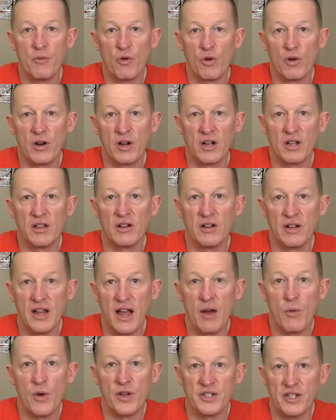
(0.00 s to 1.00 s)
or clearly
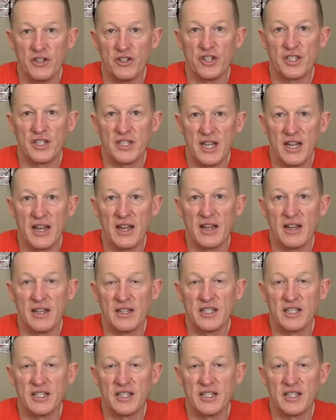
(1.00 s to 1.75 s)
I wasn't just sitting in